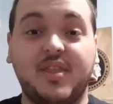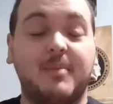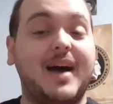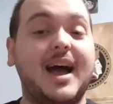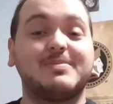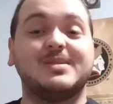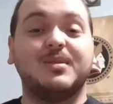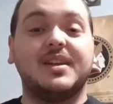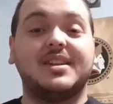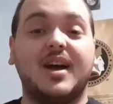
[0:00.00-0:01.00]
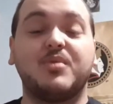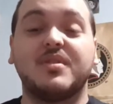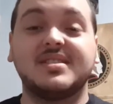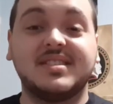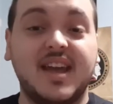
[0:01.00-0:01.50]
I'm absolutely done
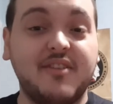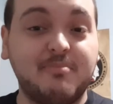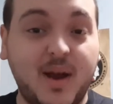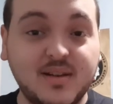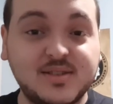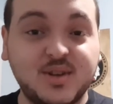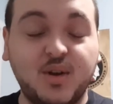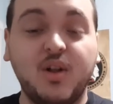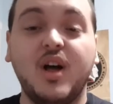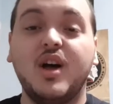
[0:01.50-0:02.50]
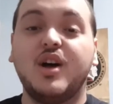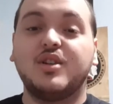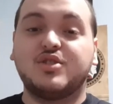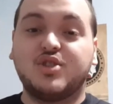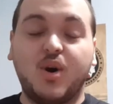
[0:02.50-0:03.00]
with Save Parcel
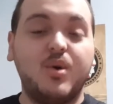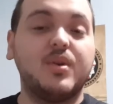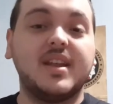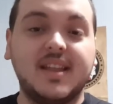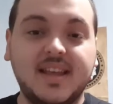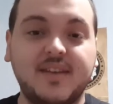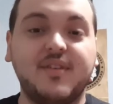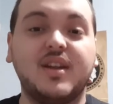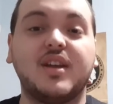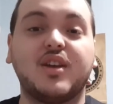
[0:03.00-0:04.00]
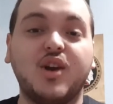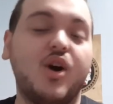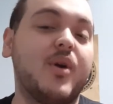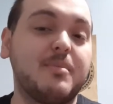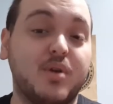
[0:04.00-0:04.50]
don't even
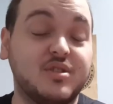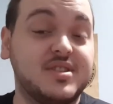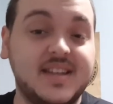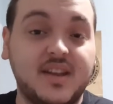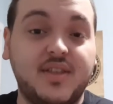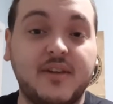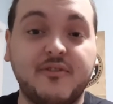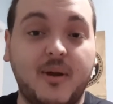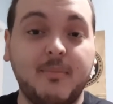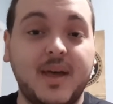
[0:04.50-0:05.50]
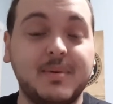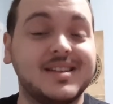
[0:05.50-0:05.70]
go and purchase anything from them.